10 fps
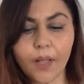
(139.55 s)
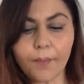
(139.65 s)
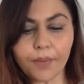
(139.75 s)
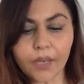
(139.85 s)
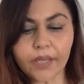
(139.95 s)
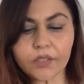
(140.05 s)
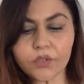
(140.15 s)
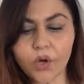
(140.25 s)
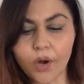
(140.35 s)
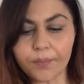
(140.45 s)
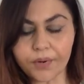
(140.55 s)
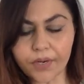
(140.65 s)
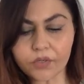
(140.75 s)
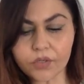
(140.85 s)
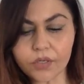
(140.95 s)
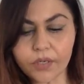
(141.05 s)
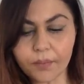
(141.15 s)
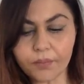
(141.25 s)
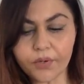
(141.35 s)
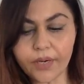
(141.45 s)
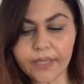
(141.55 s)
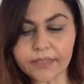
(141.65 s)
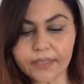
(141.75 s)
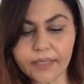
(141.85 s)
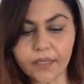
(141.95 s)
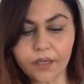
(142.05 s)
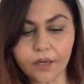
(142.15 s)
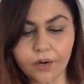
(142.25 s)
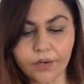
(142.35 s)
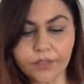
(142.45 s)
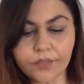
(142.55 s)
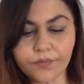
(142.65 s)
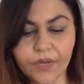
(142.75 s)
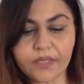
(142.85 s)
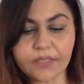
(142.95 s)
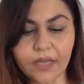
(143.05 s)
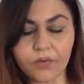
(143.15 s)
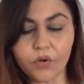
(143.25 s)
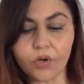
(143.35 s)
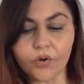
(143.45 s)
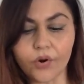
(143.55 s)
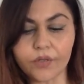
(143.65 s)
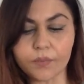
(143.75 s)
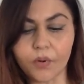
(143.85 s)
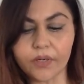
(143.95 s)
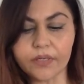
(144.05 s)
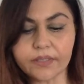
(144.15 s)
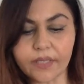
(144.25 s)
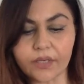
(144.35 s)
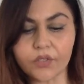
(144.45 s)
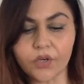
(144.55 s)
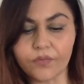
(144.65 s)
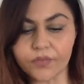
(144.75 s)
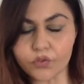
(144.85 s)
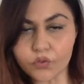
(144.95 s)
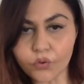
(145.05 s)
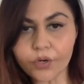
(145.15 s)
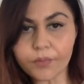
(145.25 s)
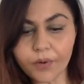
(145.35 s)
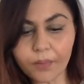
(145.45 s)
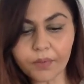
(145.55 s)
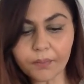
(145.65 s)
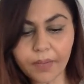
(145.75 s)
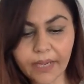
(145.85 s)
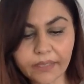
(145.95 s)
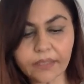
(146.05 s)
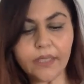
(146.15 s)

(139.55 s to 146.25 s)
place the operation number and setting cards face down on corresponding section of the story problem mat.